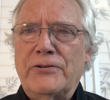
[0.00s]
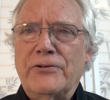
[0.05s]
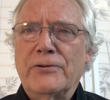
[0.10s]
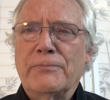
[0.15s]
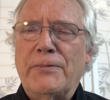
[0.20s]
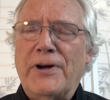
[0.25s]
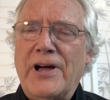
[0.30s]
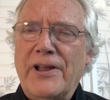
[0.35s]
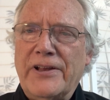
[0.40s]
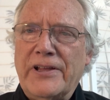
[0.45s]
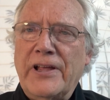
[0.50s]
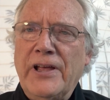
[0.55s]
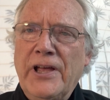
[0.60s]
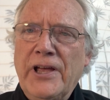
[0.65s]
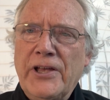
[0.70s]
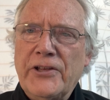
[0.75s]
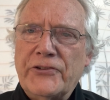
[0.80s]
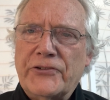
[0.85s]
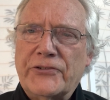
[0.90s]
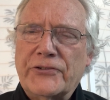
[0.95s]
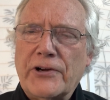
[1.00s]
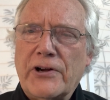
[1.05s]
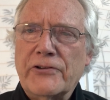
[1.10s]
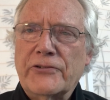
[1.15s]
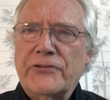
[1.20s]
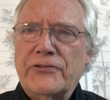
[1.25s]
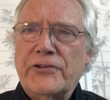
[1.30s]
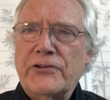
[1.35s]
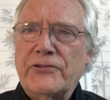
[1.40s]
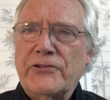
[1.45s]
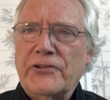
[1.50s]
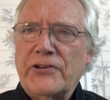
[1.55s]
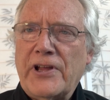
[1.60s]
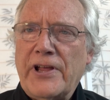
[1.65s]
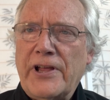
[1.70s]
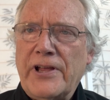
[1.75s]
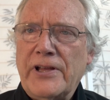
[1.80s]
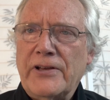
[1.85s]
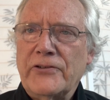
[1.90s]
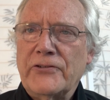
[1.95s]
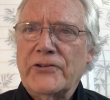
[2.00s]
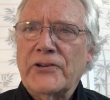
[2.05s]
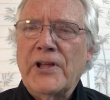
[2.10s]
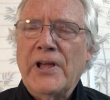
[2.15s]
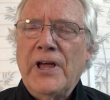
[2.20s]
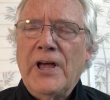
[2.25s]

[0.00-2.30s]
Your body starts to change.